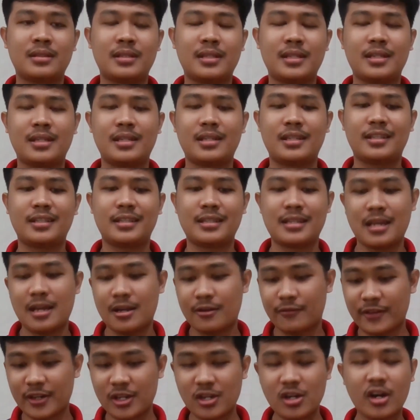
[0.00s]
And
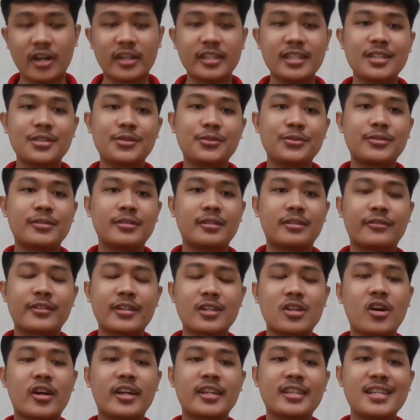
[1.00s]
regarding to
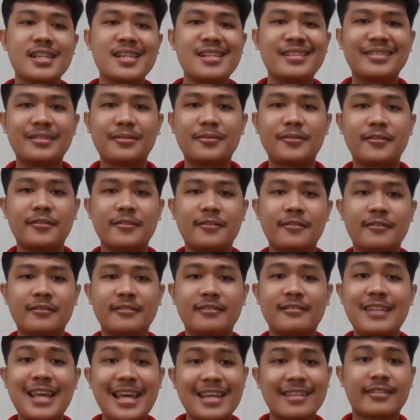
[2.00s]
regarding the
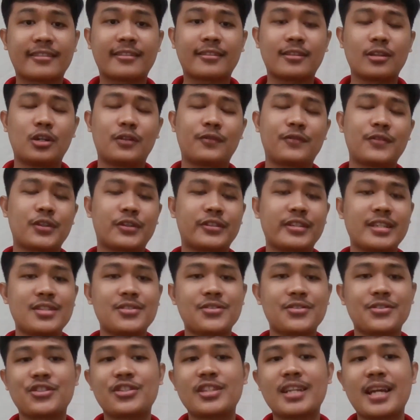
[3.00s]
length of your
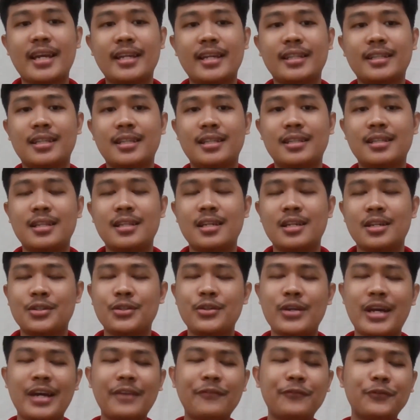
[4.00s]
research title,
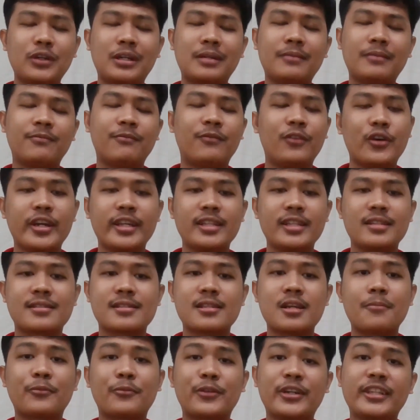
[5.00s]
you have to avoid
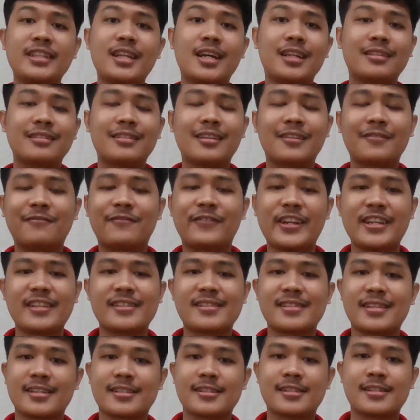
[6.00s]
some redundant
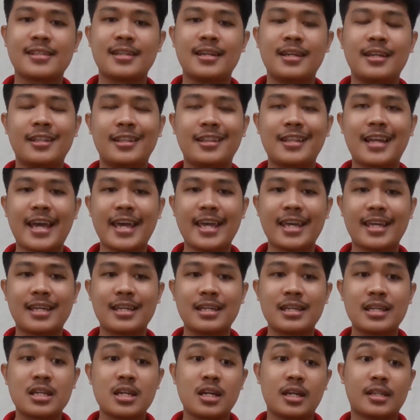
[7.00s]
phrases like
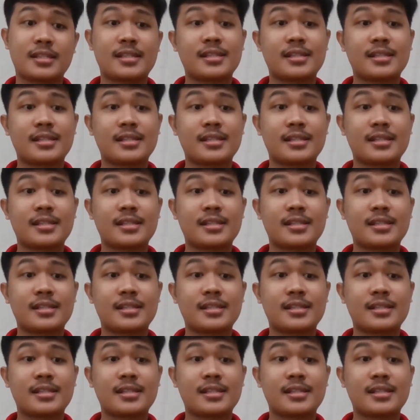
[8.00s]
a